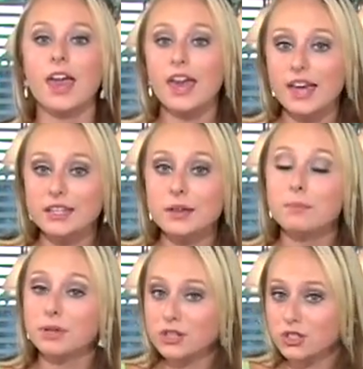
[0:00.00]
And
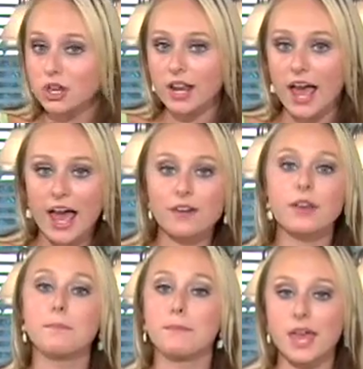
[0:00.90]
be sure to have
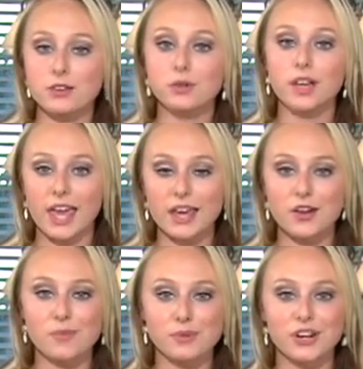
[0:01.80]
a manual can
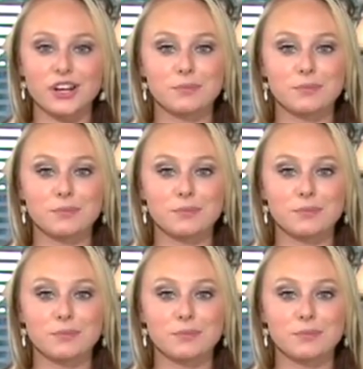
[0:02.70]
opener